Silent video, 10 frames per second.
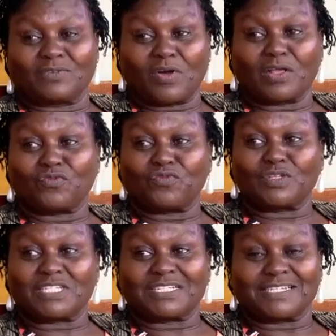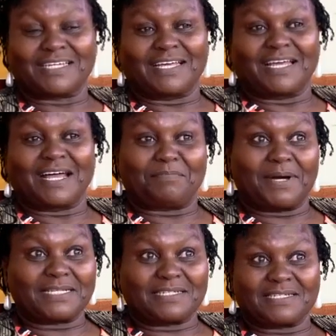one foot
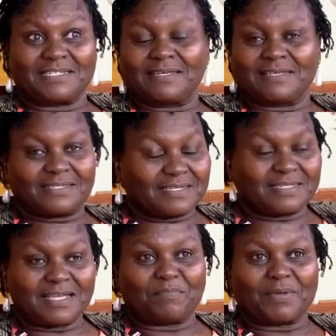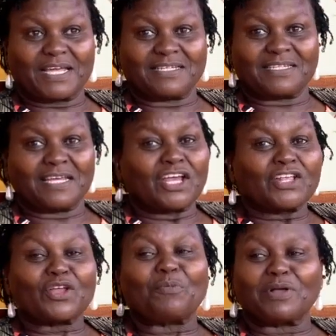apart, sit upright.
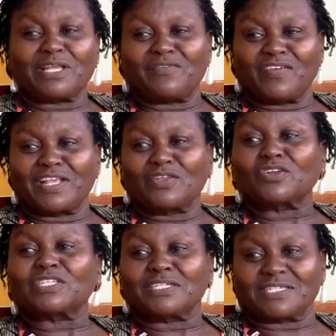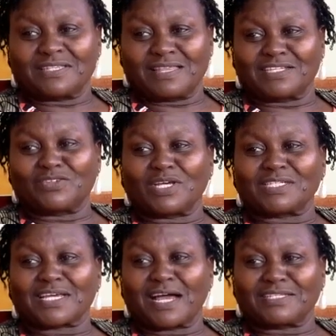Nobody even notice that your
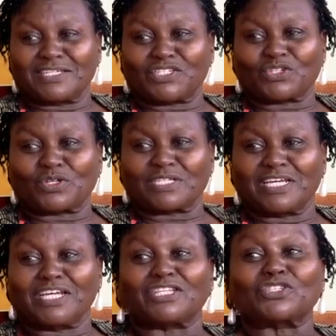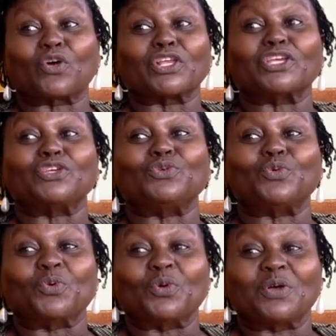skirt is short. It's only
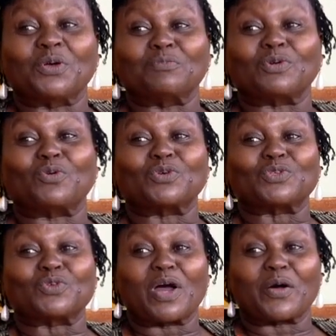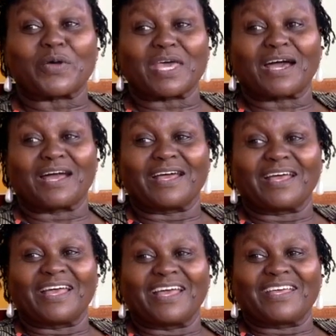you because you are aware.
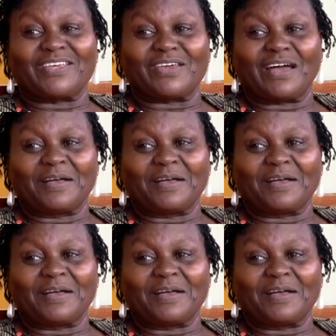Yeah?